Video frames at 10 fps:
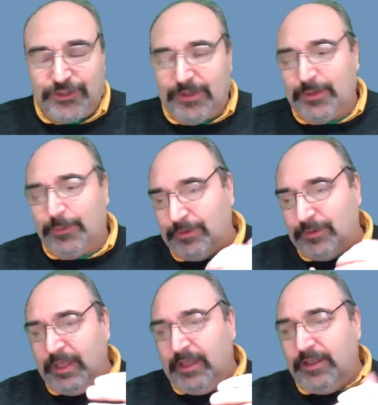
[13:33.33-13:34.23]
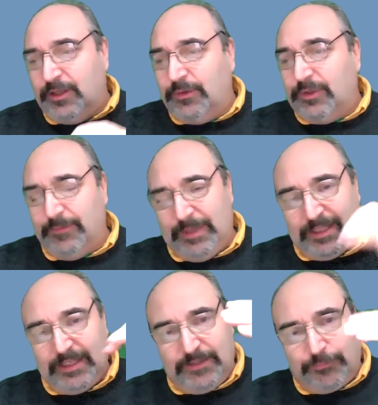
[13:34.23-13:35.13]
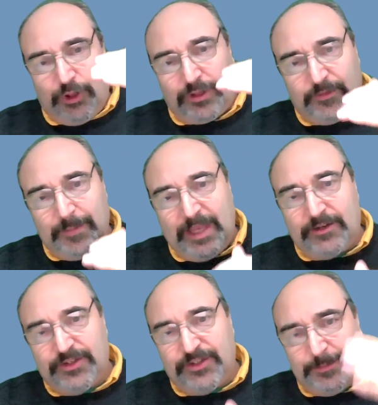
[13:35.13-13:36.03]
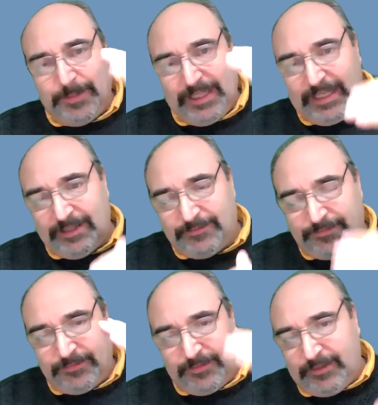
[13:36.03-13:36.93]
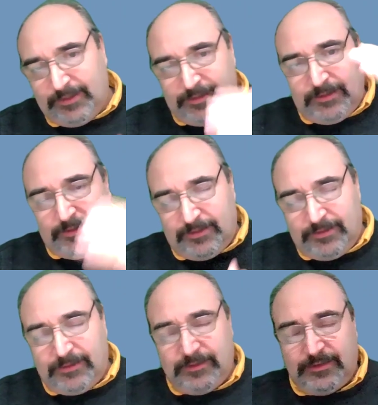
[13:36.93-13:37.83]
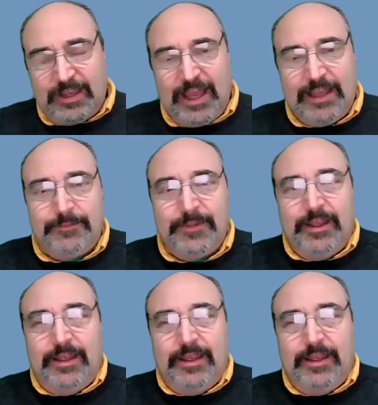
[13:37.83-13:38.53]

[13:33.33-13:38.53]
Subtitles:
So I said, well, give me a list of all of the mayors since the beginning of time.